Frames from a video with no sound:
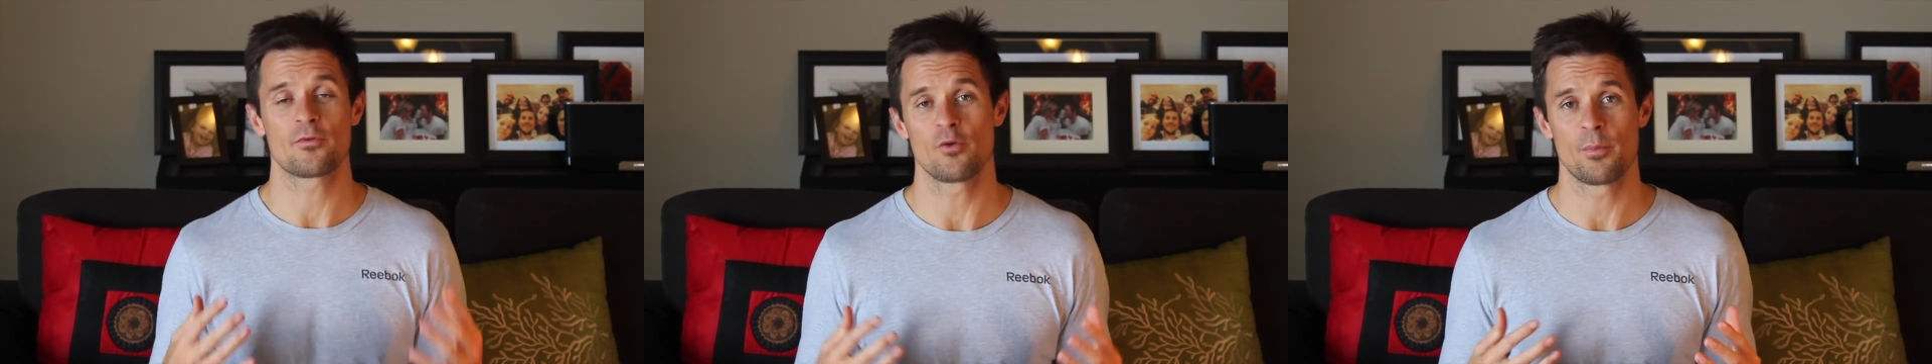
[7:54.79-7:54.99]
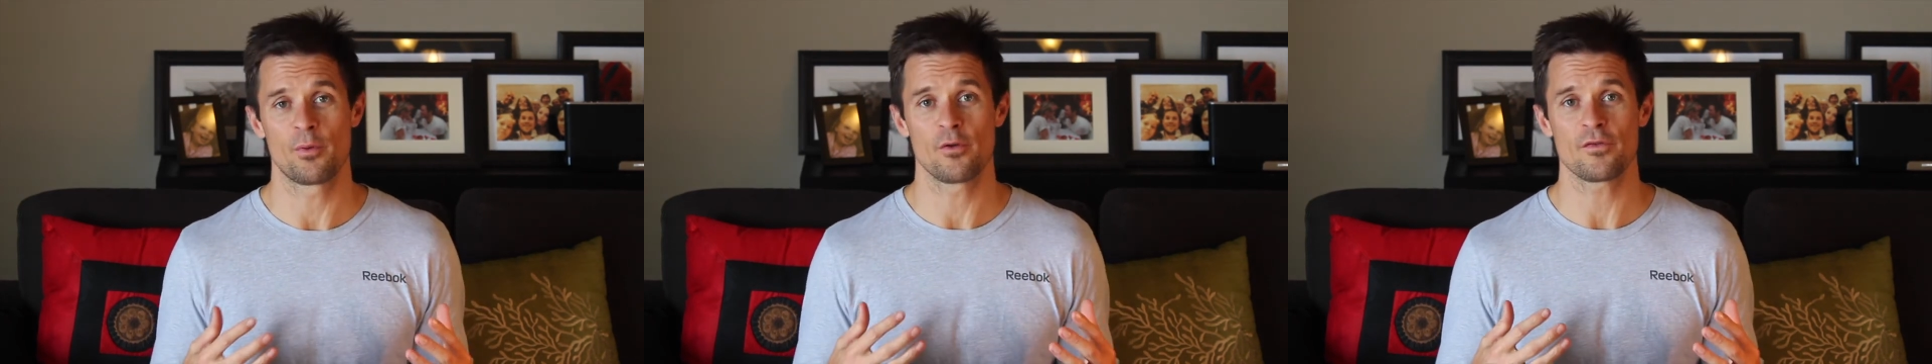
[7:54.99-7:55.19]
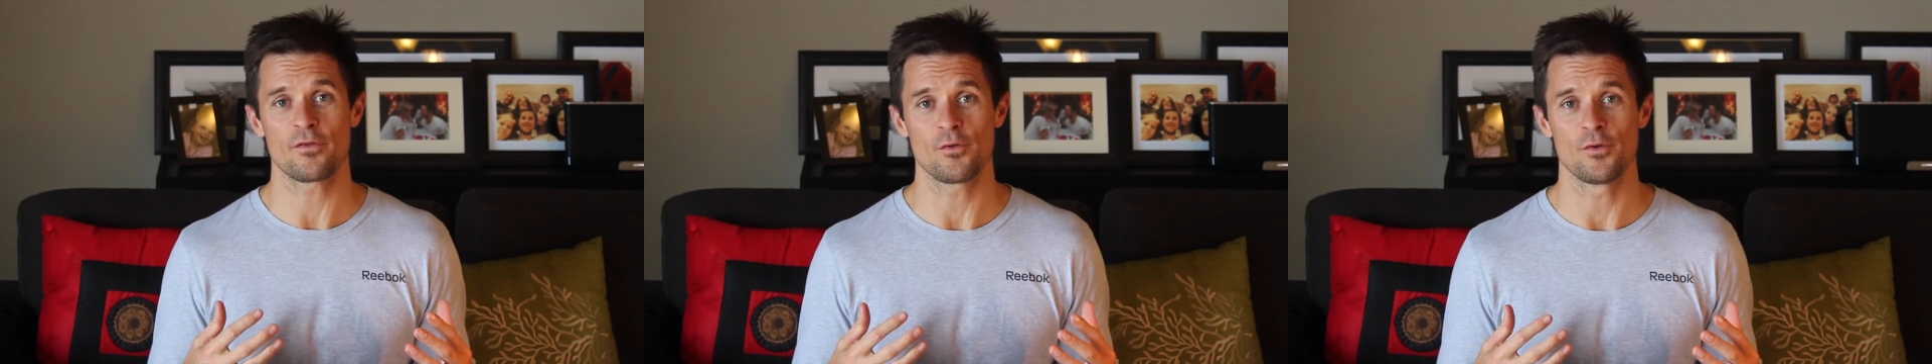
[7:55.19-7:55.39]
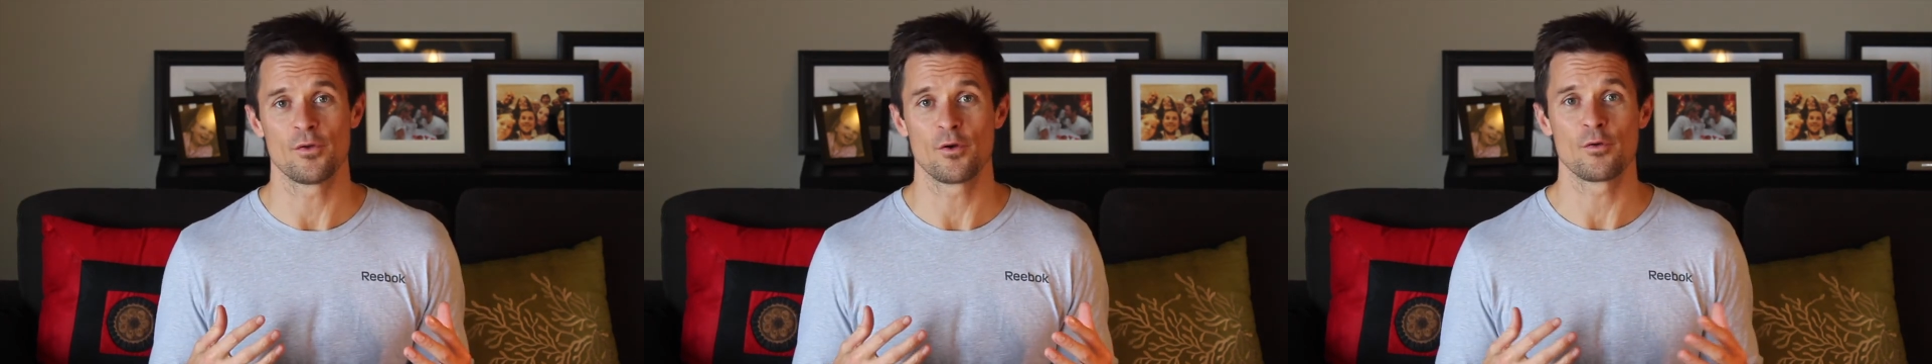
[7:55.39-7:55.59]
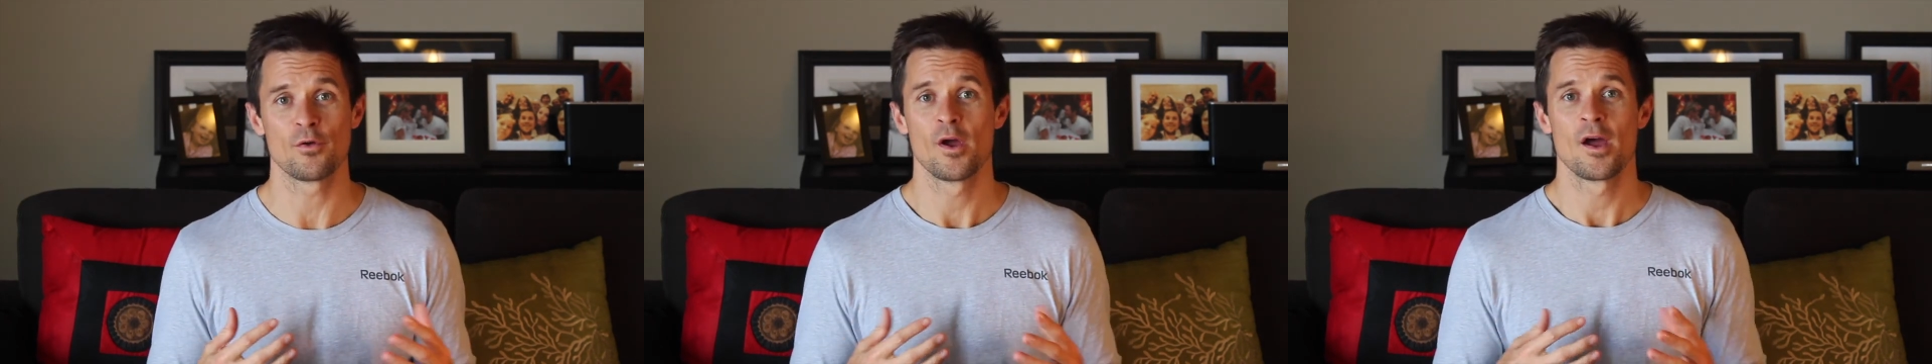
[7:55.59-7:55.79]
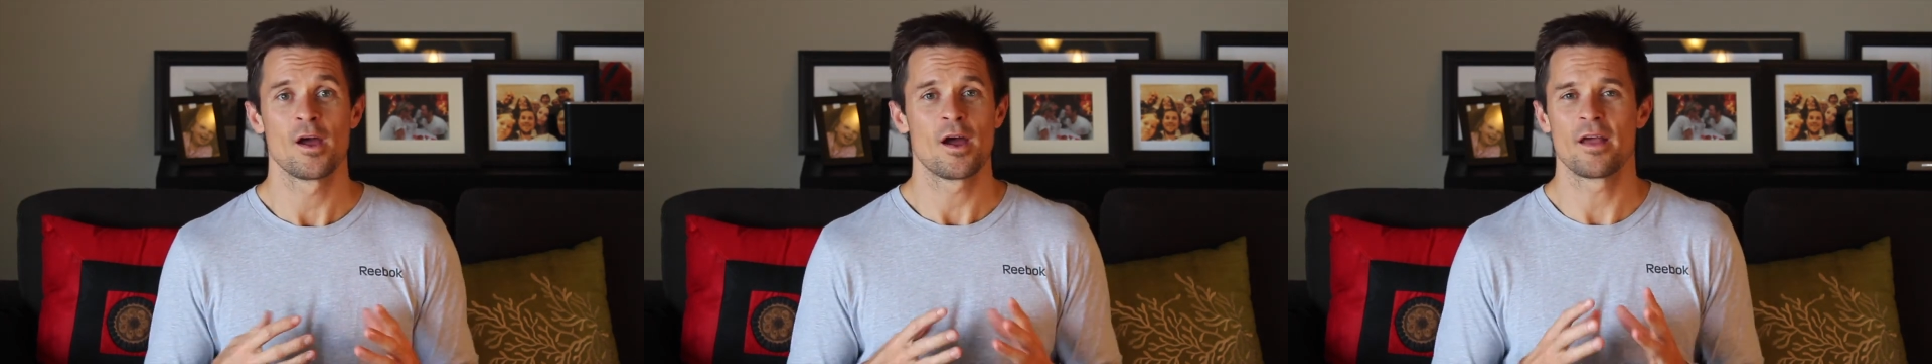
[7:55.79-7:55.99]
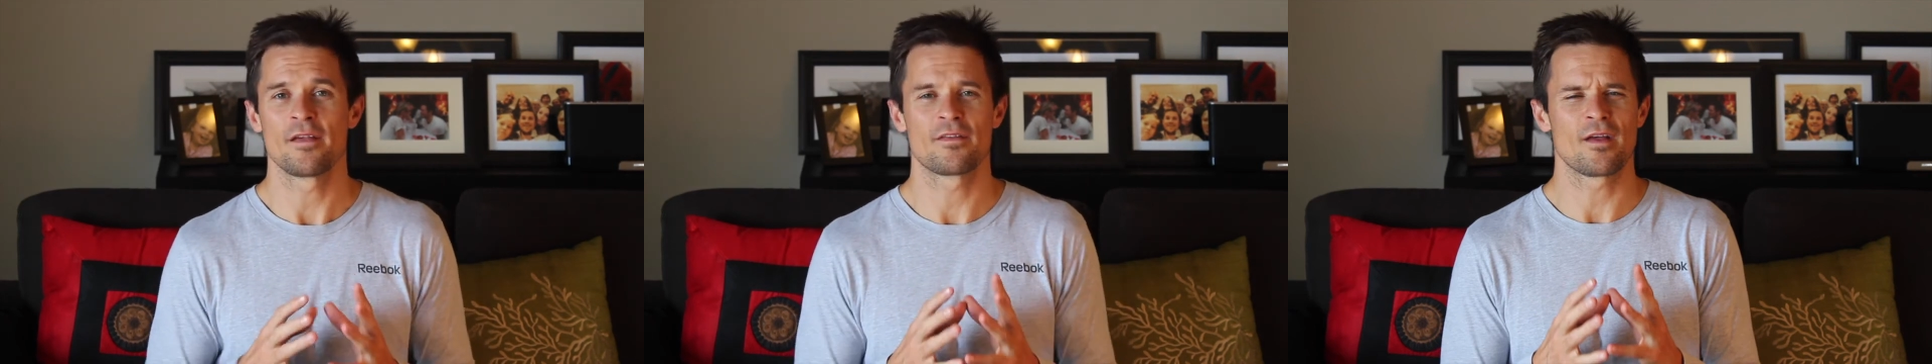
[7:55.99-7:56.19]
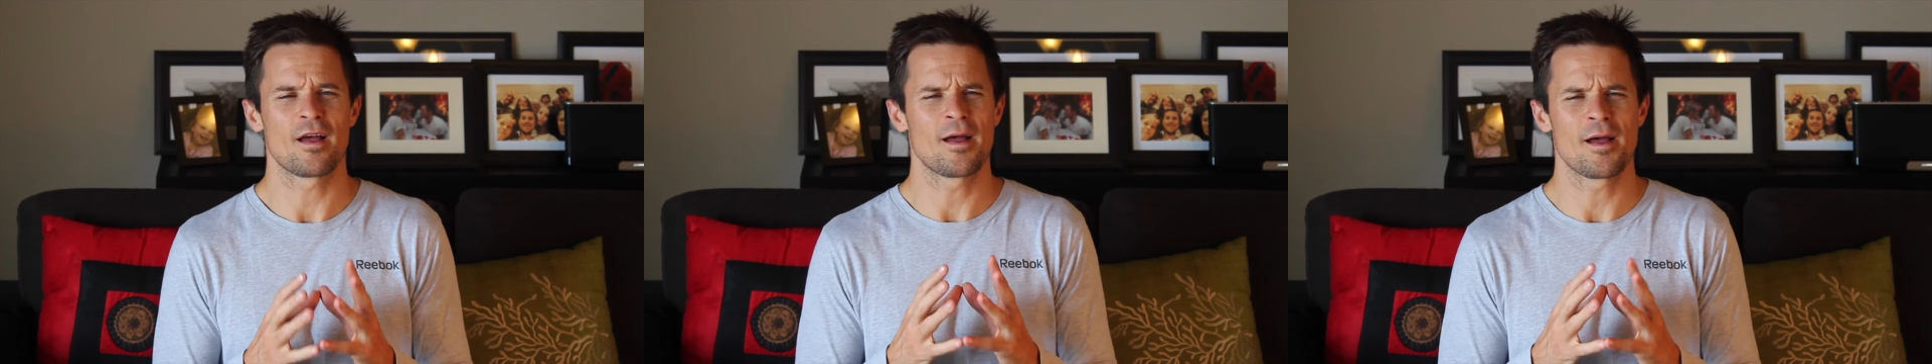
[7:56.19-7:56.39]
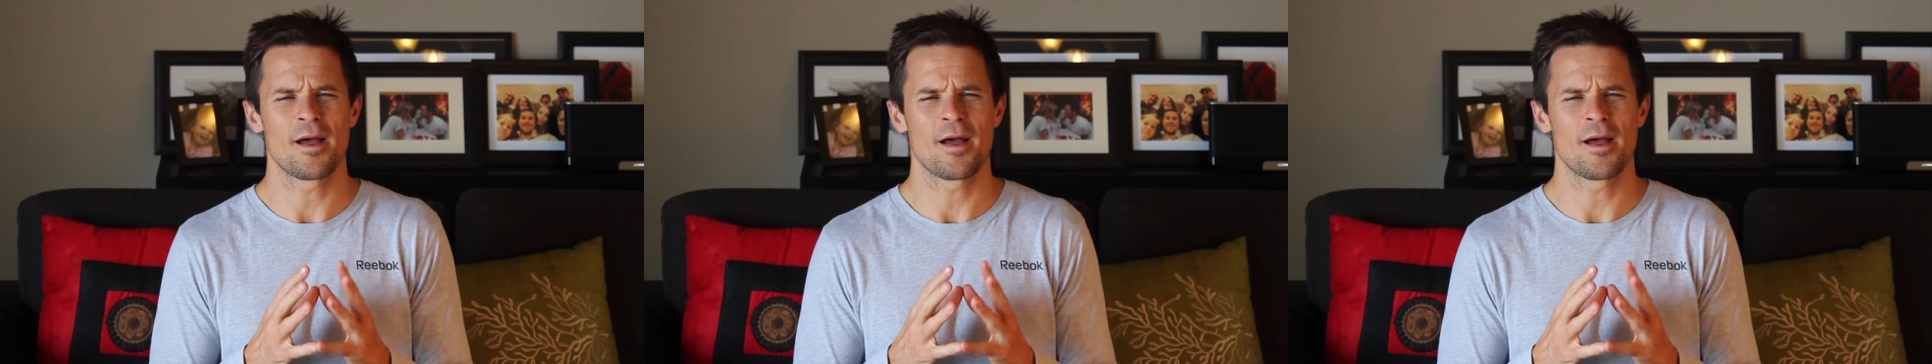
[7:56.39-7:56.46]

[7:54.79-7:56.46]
to a person who has